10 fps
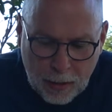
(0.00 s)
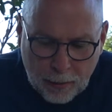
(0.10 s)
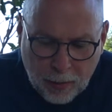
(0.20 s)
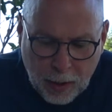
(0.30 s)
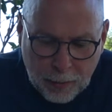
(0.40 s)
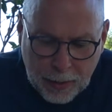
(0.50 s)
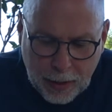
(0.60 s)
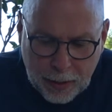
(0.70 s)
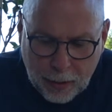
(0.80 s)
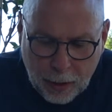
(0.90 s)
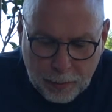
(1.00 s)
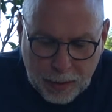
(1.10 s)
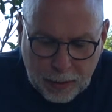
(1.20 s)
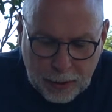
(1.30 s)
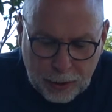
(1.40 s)
far beyond our
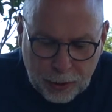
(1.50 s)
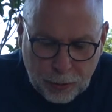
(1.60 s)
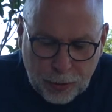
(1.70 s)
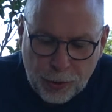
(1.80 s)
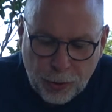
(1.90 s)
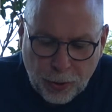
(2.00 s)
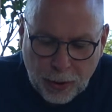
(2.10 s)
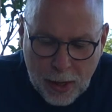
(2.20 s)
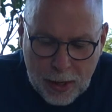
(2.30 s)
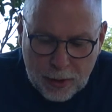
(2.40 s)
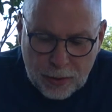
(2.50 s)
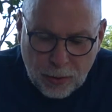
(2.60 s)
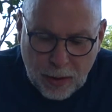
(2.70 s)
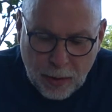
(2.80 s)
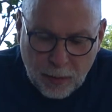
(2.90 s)
ability to endure, so
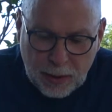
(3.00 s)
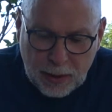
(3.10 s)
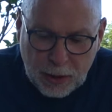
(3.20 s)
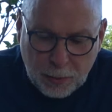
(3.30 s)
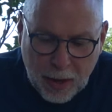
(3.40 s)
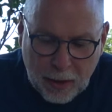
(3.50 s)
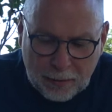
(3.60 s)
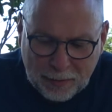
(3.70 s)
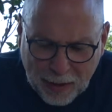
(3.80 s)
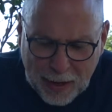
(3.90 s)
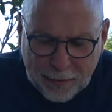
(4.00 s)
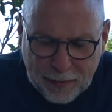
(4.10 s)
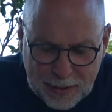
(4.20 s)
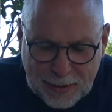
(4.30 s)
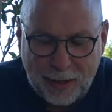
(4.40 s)
that we despaired of life
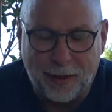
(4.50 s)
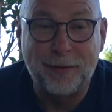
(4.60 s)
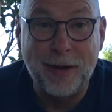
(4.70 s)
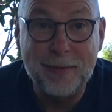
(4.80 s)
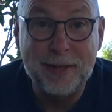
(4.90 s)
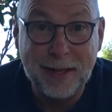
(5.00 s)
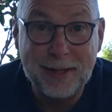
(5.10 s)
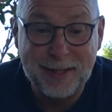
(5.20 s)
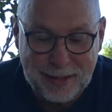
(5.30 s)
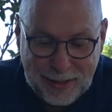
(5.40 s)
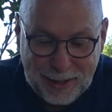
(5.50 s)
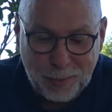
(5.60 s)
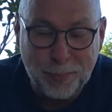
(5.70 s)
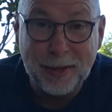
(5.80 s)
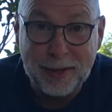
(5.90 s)
itself. I mean, that's
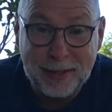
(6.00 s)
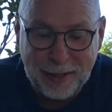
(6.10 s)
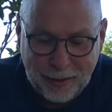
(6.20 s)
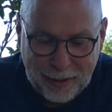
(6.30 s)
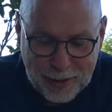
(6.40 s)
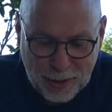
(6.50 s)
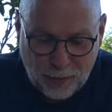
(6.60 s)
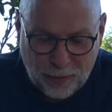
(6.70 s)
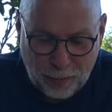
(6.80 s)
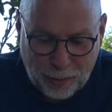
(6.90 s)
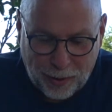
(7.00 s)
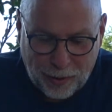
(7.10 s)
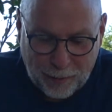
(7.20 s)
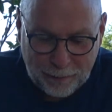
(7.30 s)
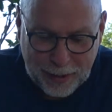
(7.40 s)
pretty serious for
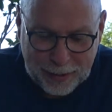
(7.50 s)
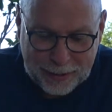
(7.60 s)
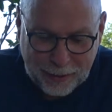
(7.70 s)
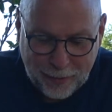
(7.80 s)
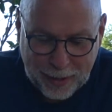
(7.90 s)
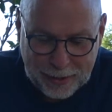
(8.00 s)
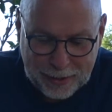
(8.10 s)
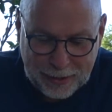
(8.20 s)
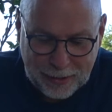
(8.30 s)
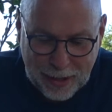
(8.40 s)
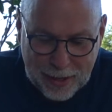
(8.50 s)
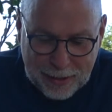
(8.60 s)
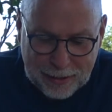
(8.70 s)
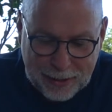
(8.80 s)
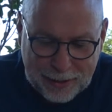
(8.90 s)
Paul as he writes
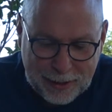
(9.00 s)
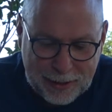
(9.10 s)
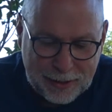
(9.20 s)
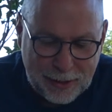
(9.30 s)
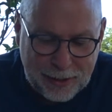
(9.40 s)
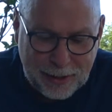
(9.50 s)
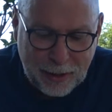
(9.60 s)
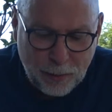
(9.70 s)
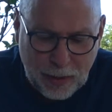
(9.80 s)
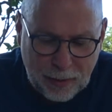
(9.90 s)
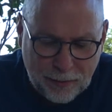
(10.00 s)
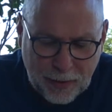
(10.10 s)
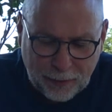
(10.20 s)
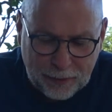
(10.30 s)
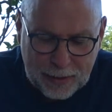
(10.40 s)
this. He says, indeed, we had
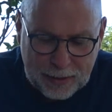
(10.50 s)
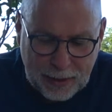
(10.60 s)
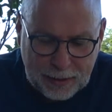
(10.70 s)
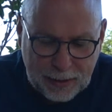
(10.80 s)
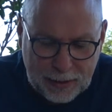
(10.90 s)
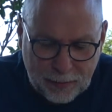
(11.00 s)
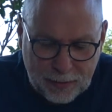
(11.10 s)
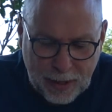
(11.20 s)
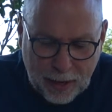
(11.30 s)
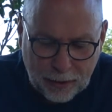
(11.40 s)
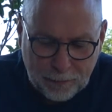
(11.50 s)
felt the sentence of death,